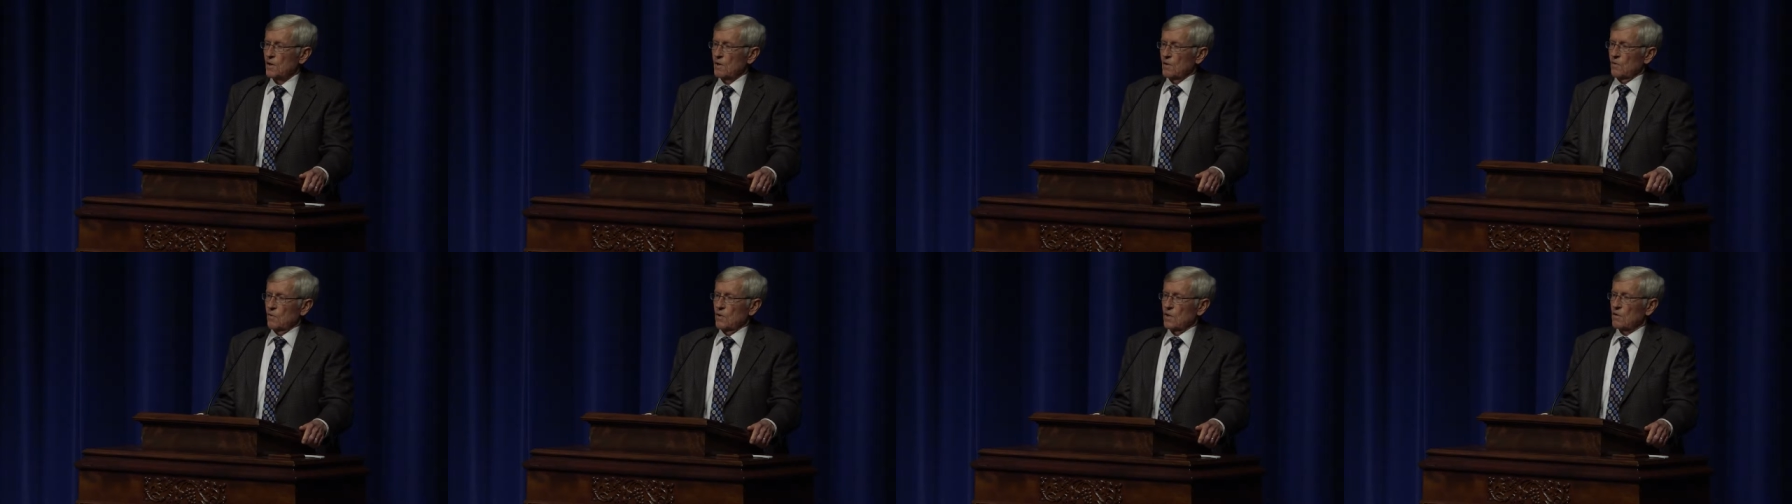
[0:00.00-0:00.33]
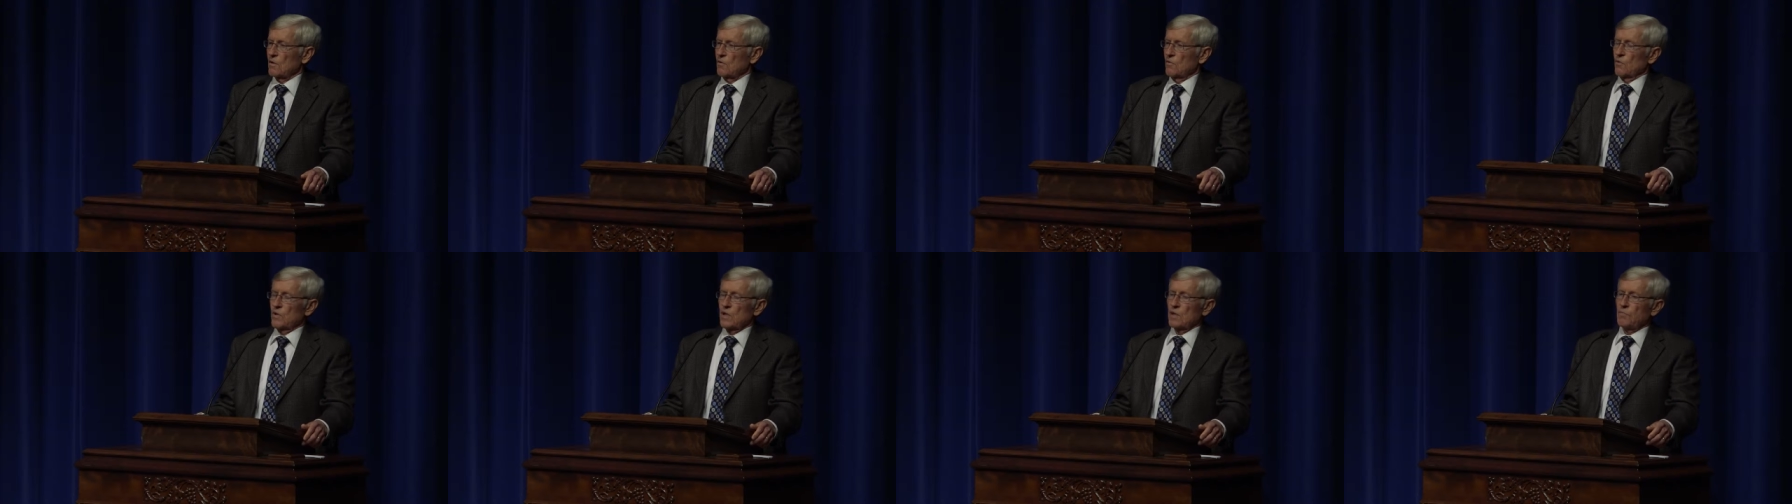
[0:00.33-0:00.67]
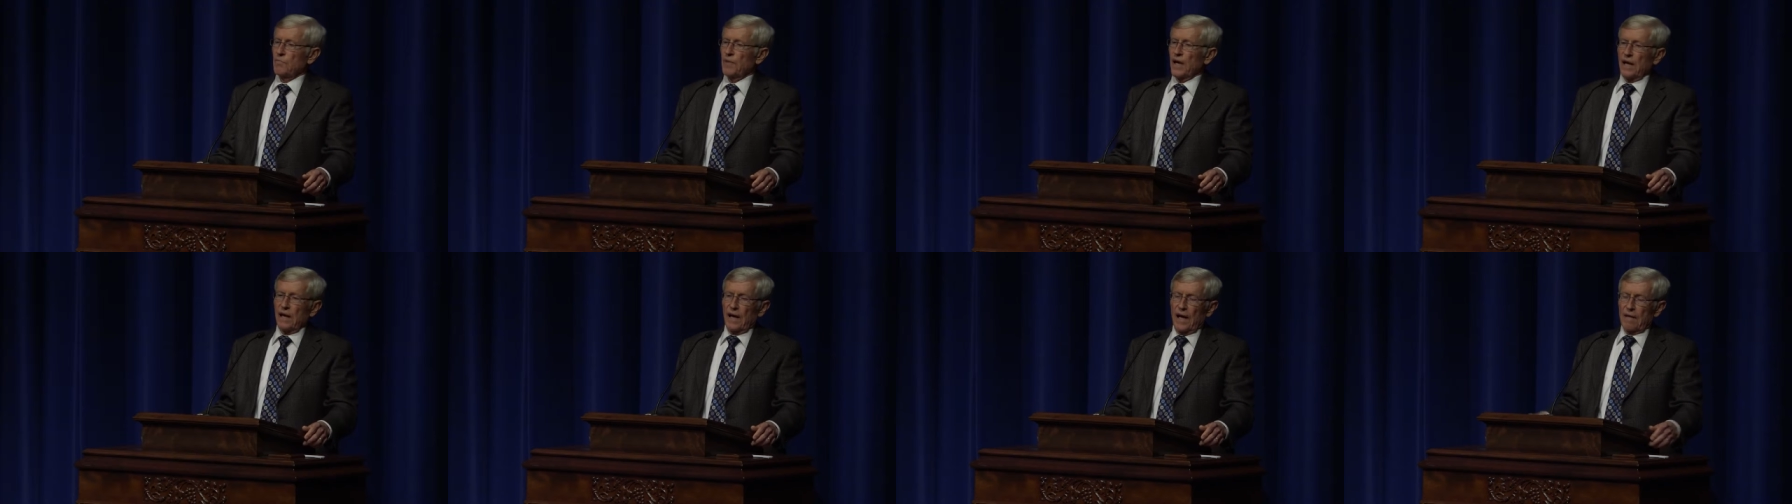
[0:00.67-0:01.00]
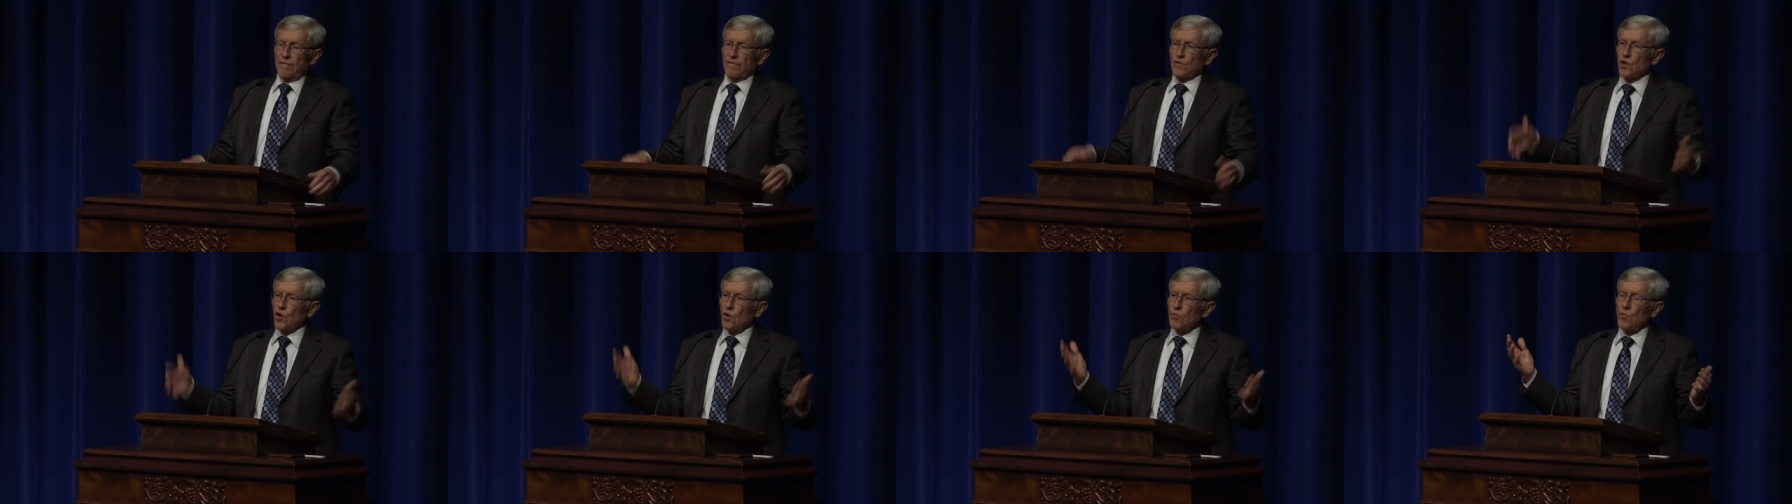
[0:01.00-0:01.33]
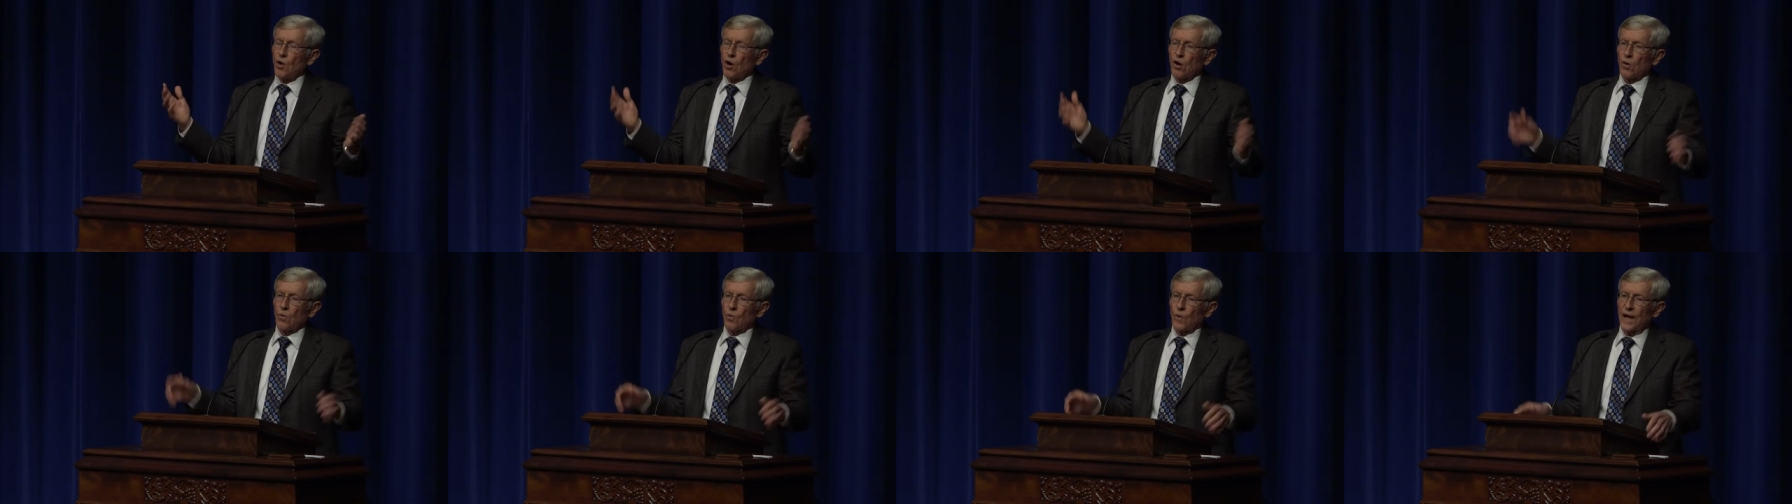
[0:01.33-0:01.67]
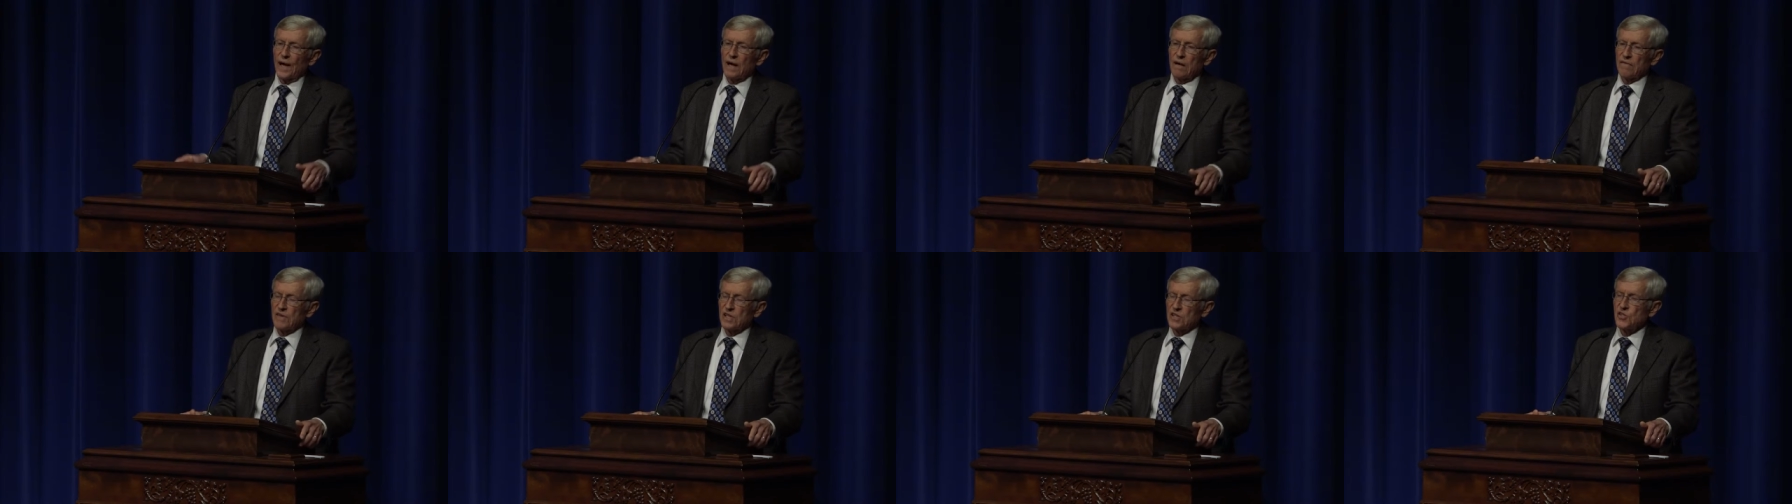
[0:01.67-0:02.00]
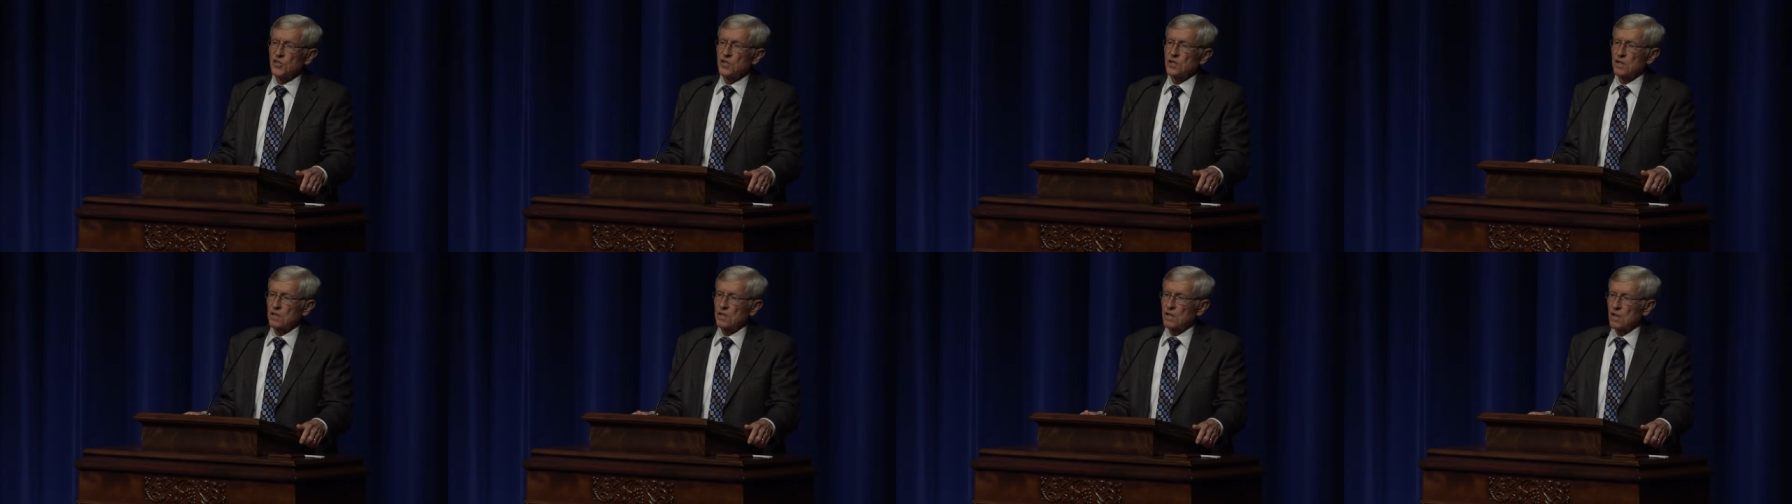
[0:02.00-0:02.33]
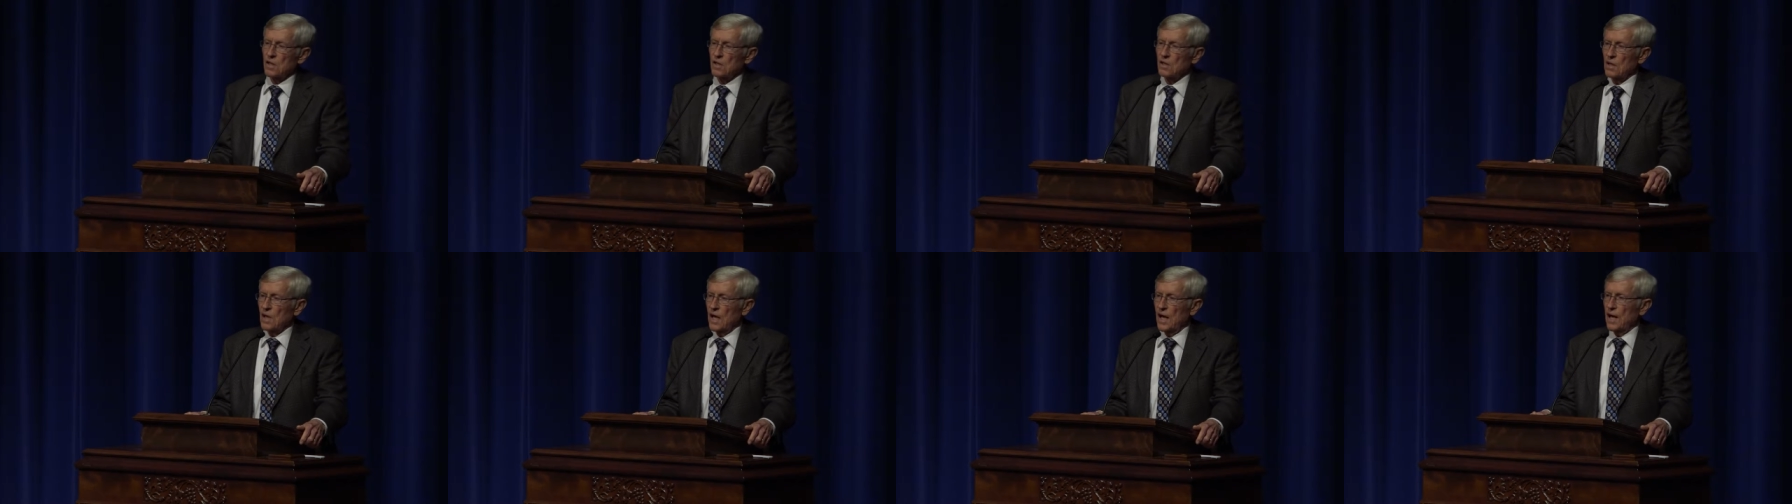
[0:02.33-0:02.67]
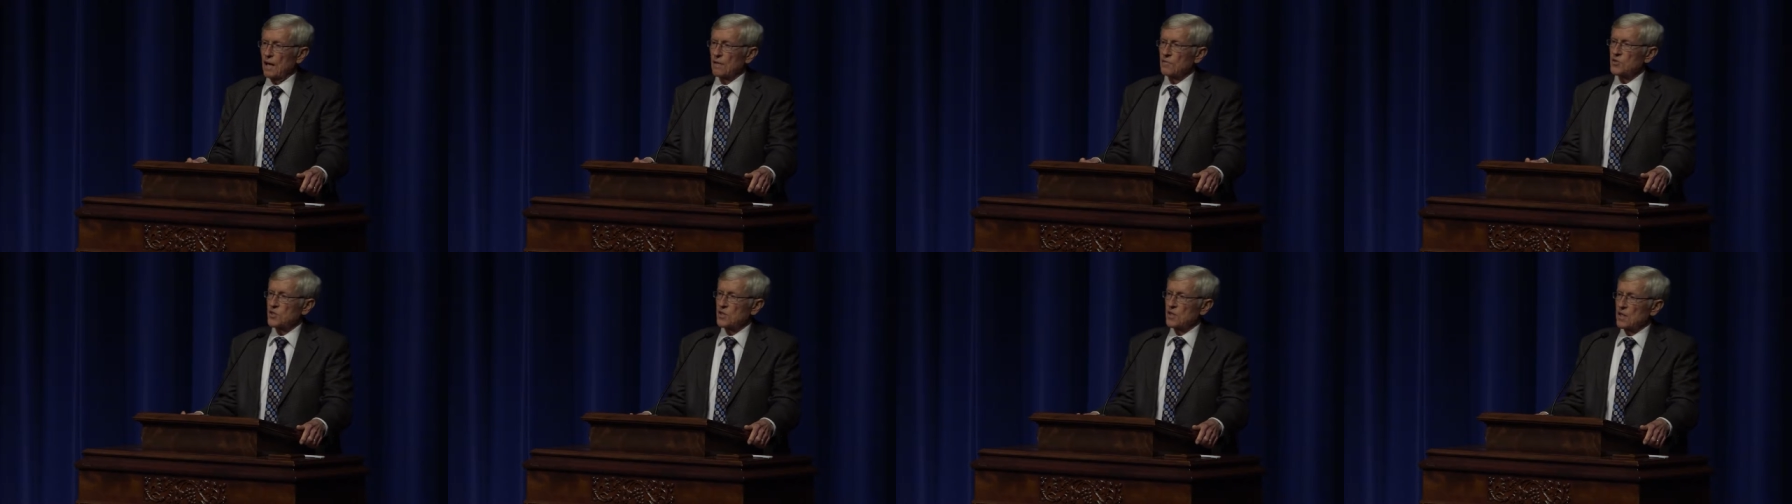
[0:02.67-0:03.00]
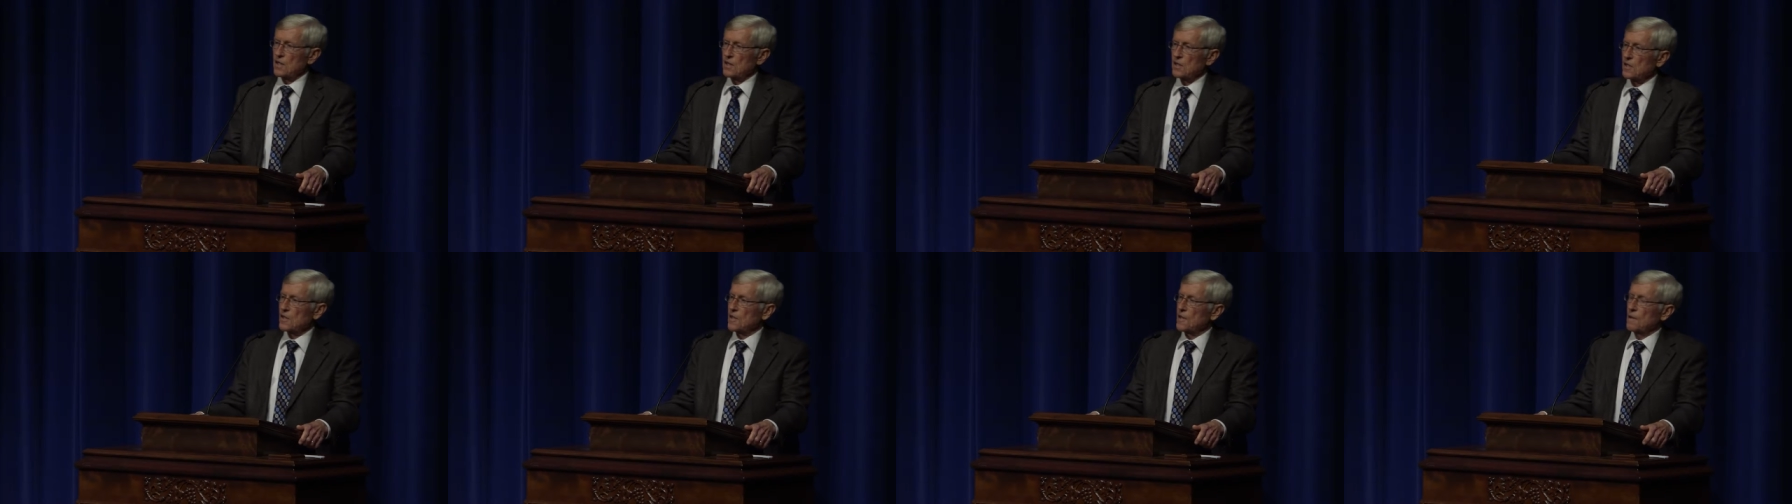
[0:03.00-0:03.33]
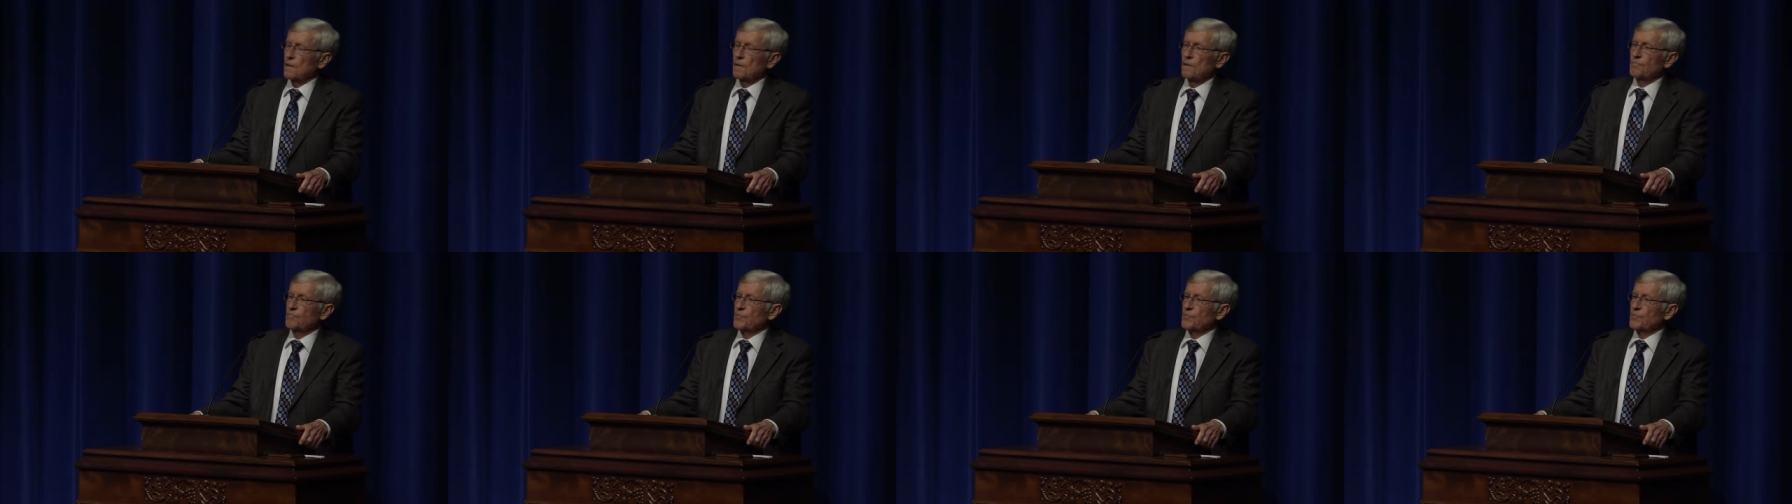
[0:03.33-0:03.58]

will, will be, have no more relevance to their lives than the